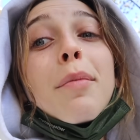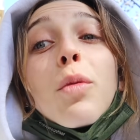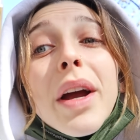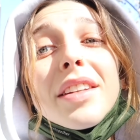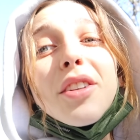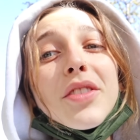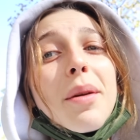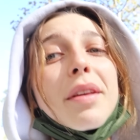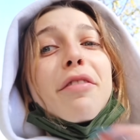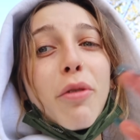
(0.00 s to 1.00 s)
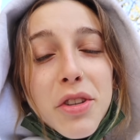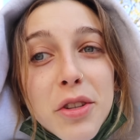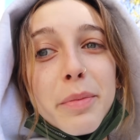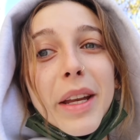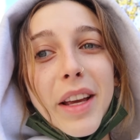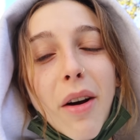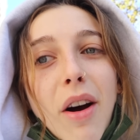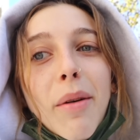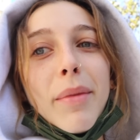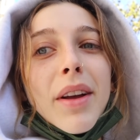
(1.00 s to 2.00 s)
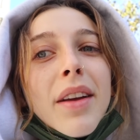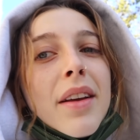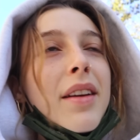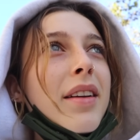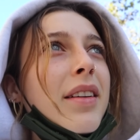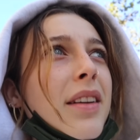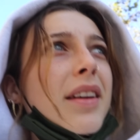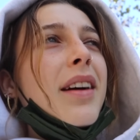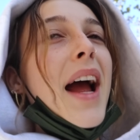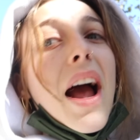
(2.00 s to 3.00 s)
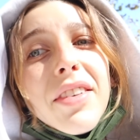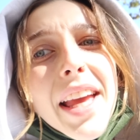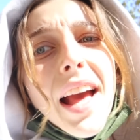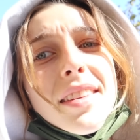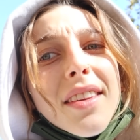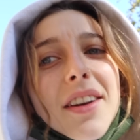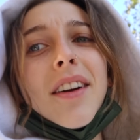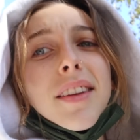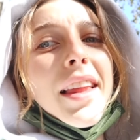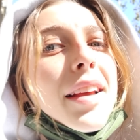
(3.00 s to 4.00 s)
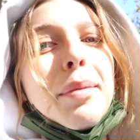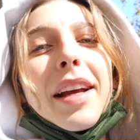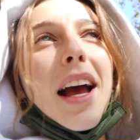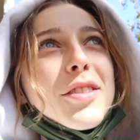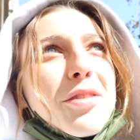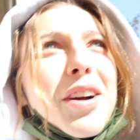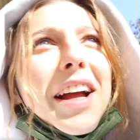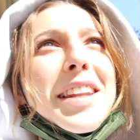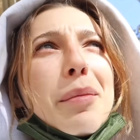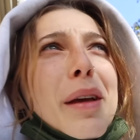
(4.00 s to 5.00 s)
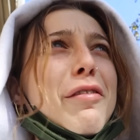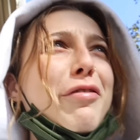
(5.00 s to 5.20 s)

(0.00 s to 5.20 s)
gonna wait until something forces me to go home. I have a cat sitter. Like, my cats are fine. They're being